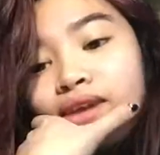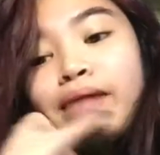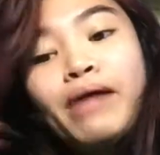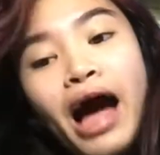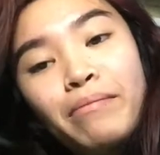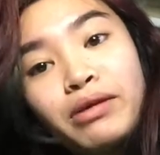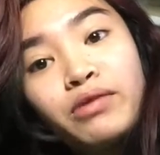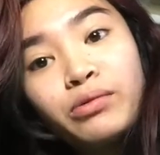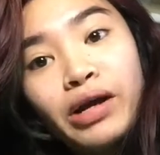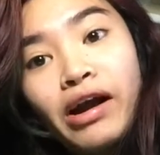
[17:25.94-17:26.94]
I'm happy
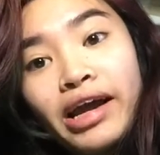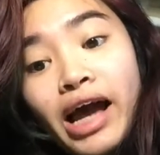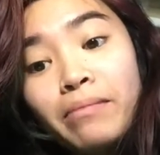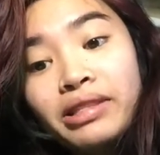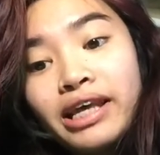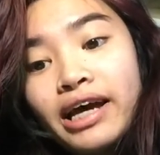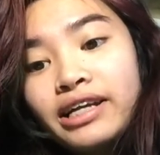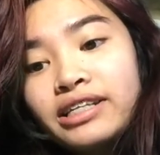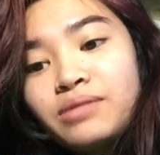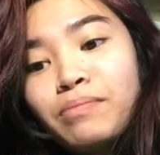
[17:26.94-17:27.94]
with where I am in the
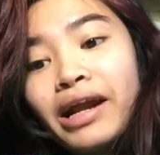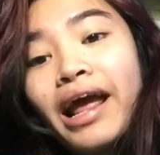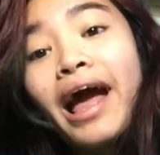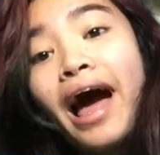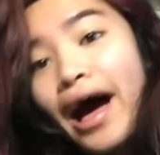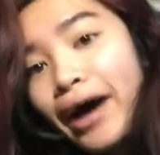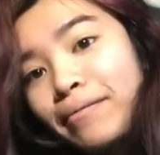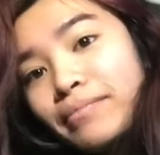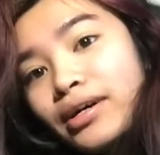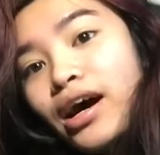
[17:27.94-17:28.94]
edits, but
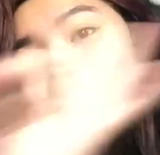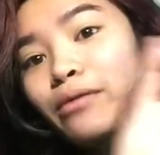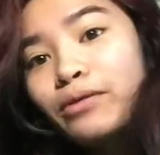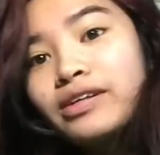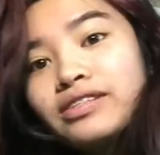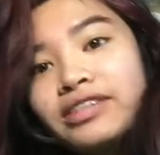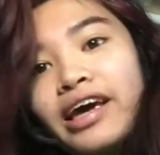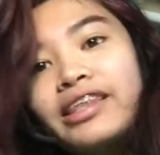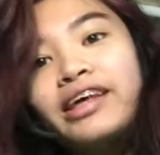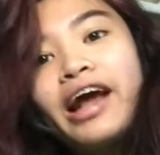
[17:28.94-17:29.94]
I will
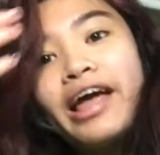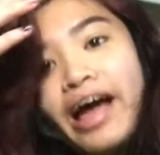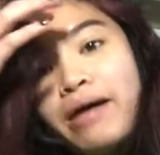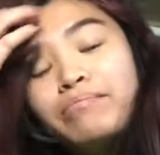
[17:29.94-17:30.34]
say that I am